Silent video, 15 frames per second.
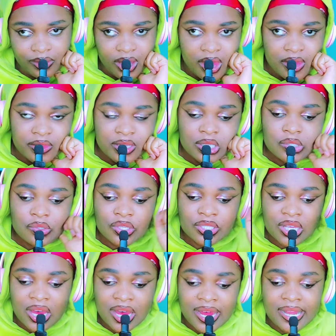this
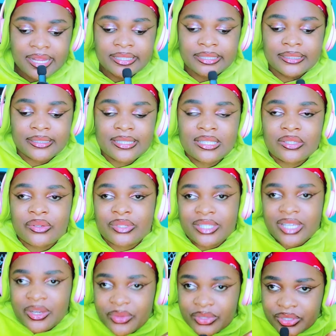
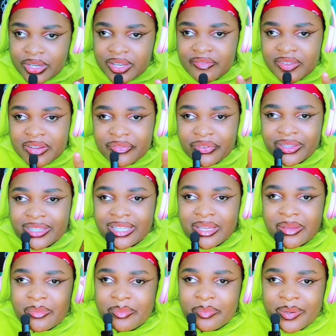crusade was not even for
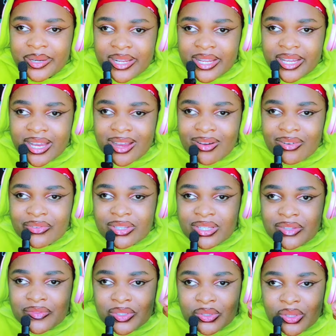the prayer of
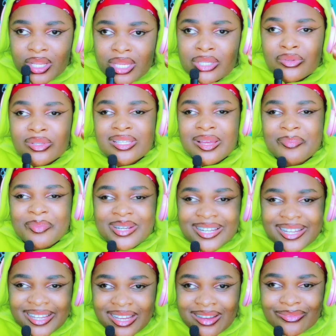individuals. It was a
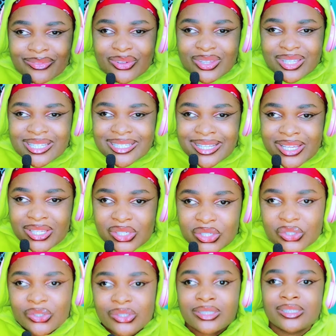prayer for the
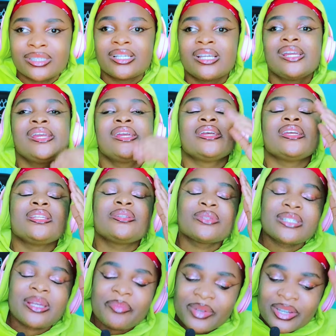nation. It was
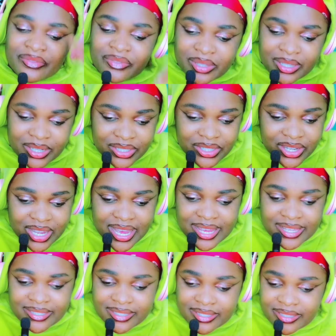a prayer for the nation,
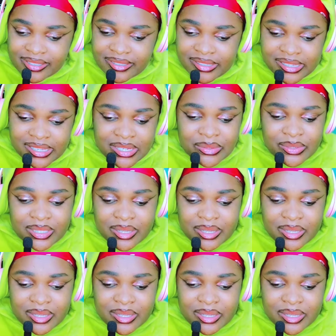guys. It was